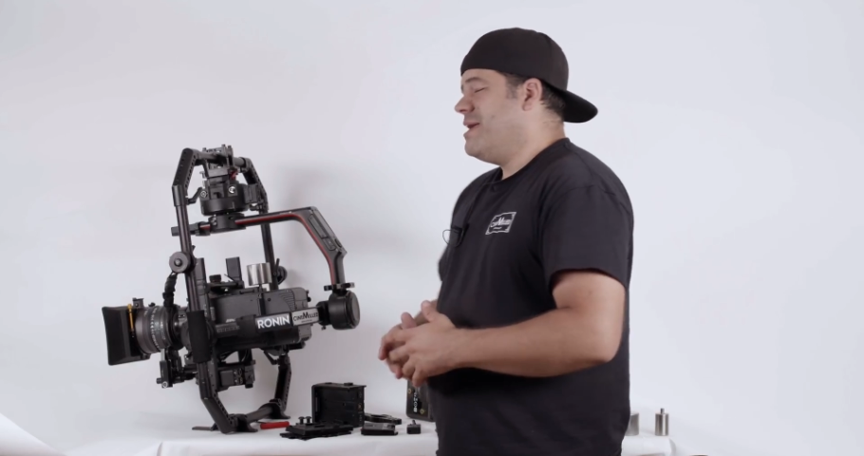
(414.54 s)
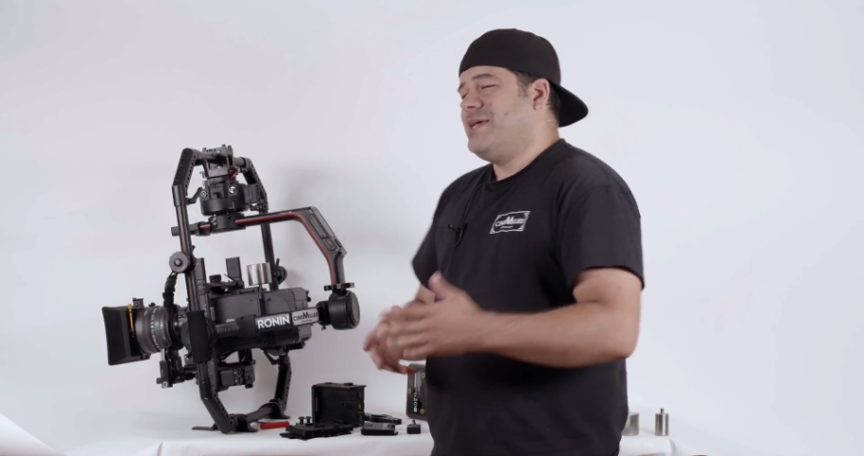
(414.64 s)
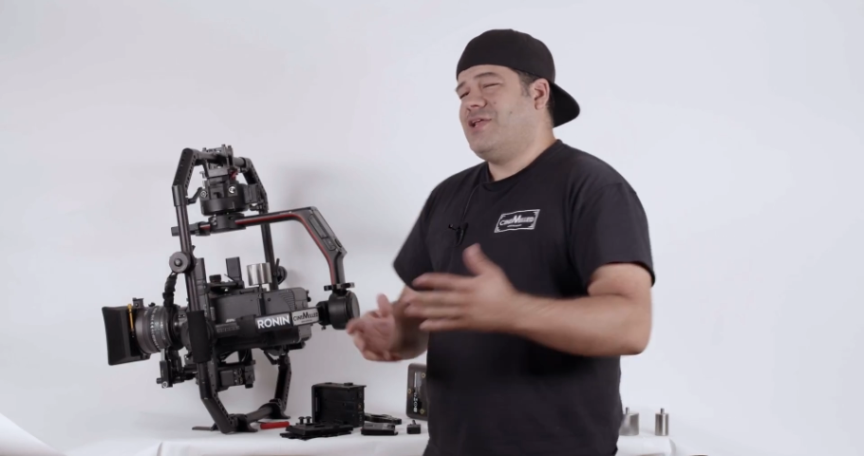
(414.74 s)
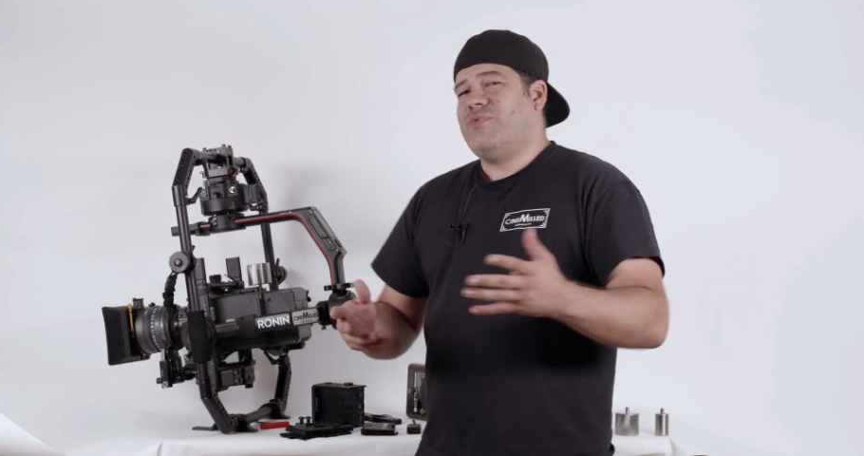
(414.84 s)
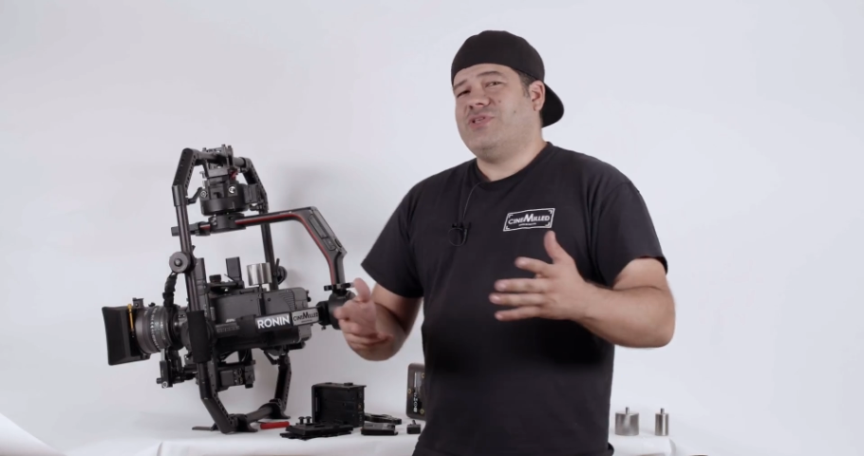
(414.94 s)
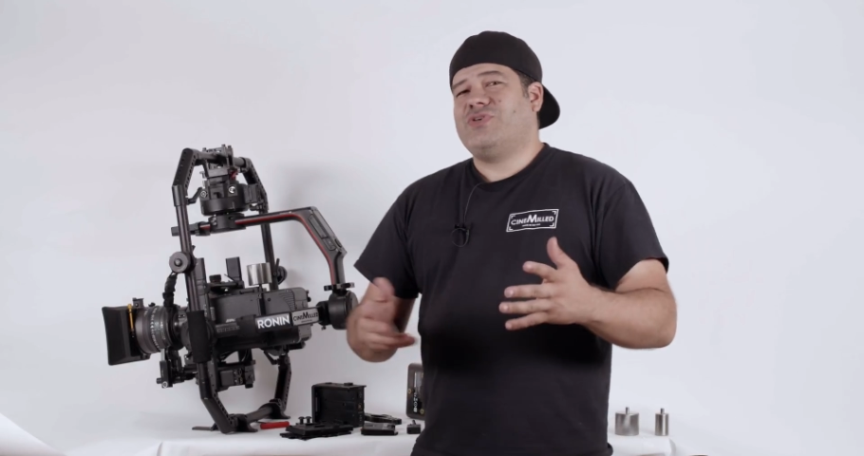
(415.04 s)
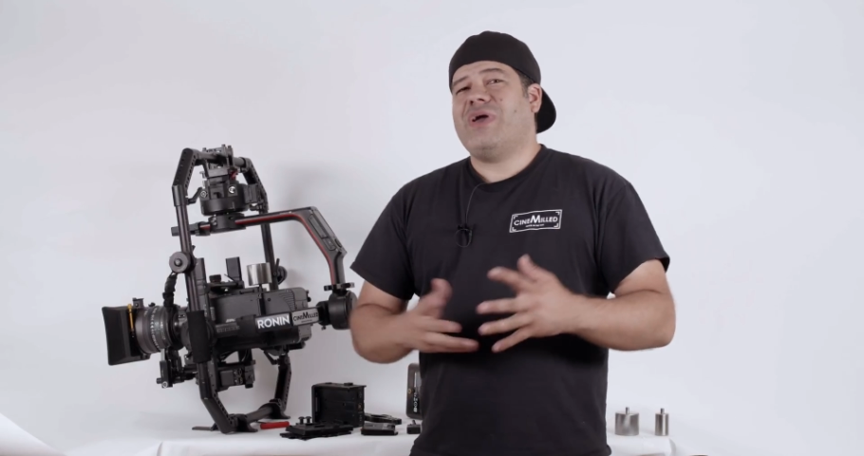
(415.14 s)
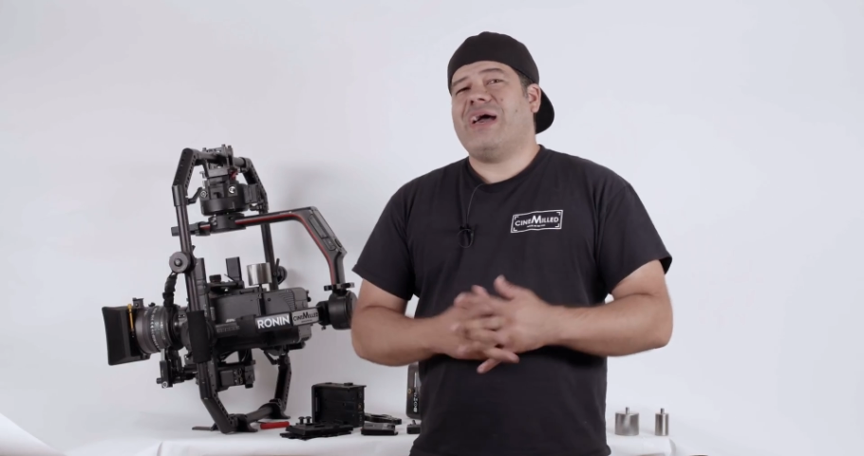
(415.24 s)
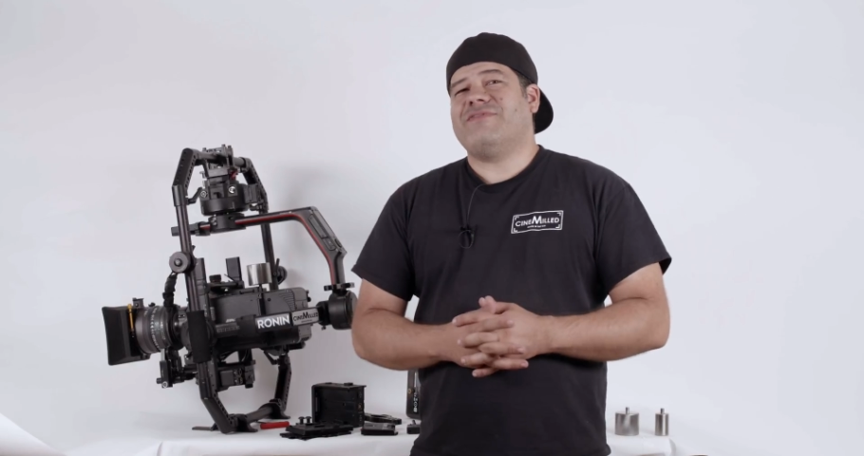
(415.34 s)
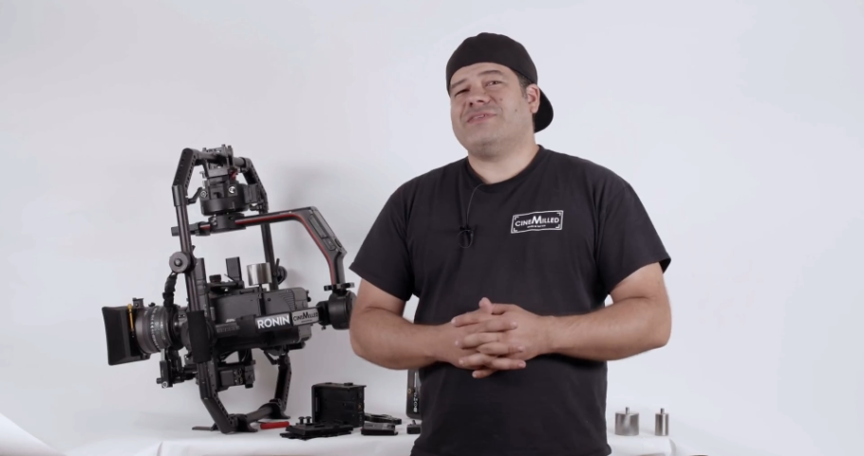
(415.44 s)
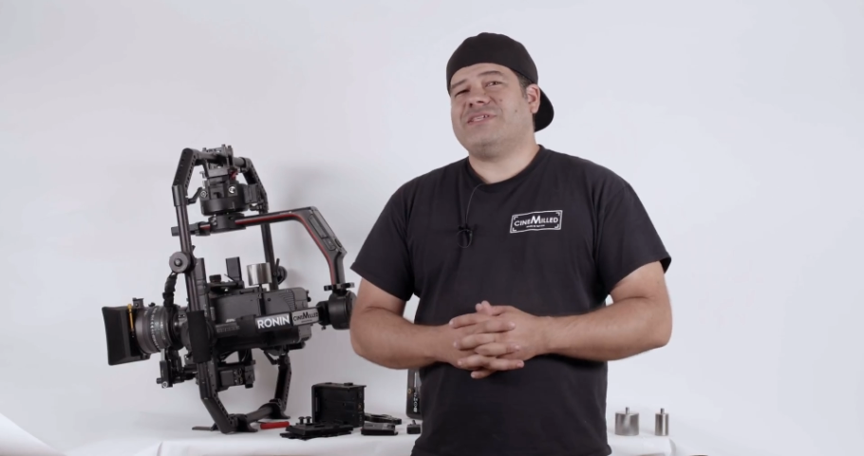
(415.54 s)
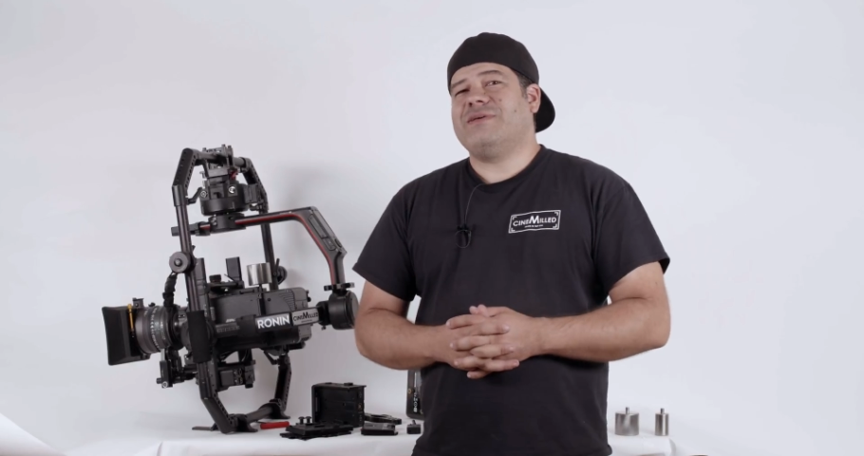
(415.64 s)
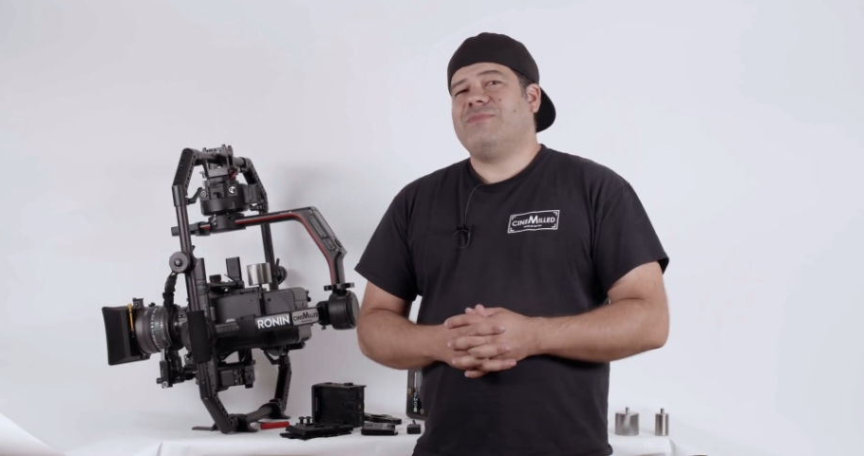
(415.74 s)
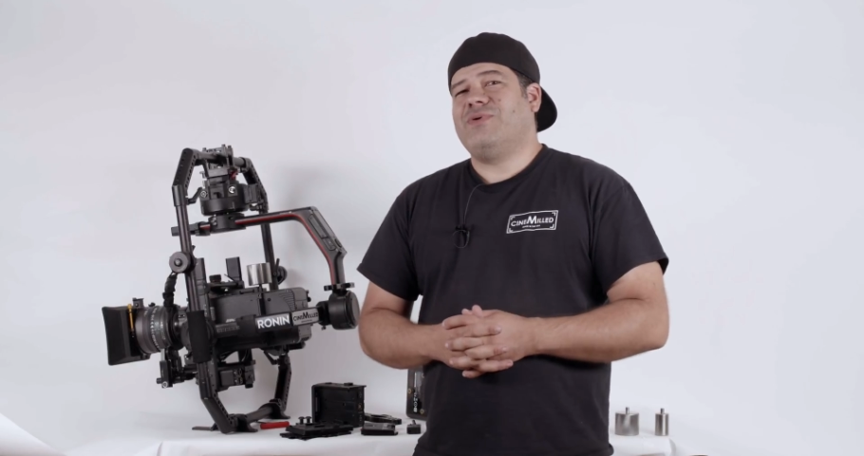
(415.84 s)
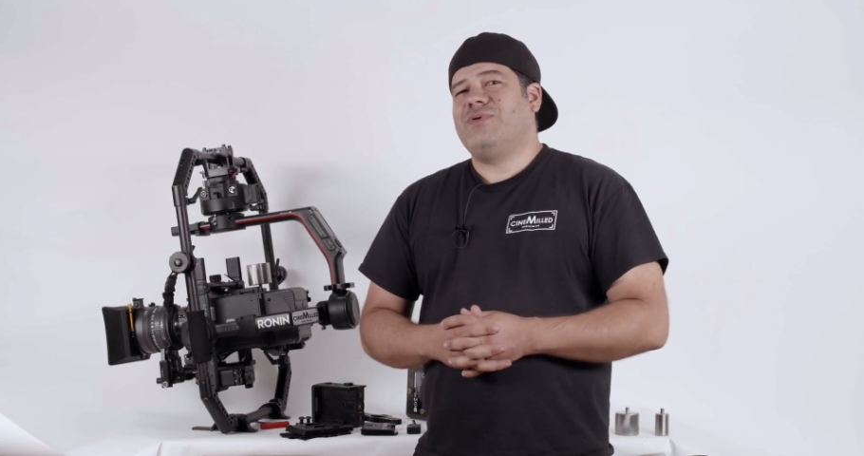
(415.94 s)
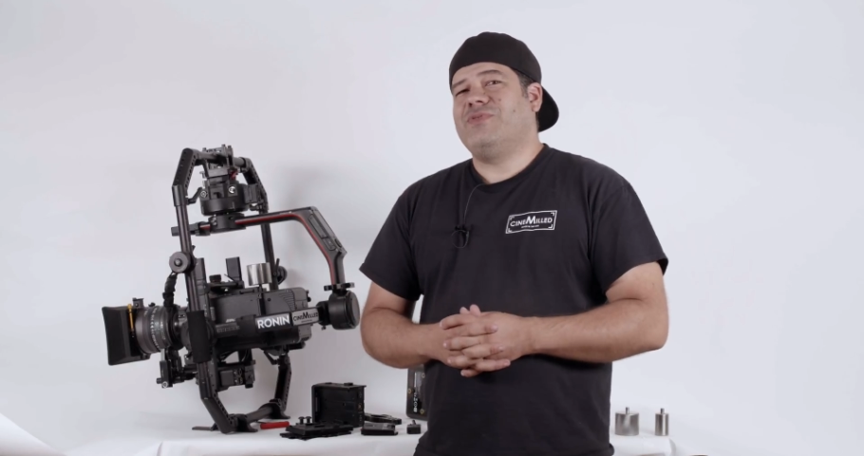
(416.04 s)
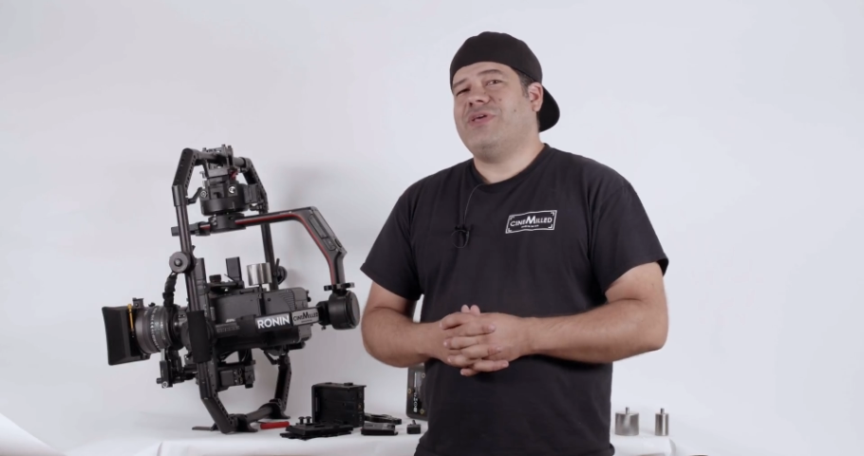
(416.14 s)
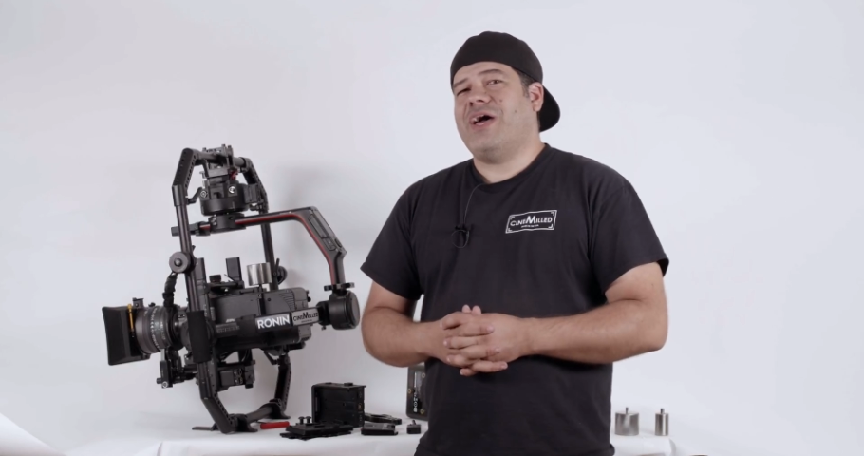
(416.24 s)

we do have a CineMilled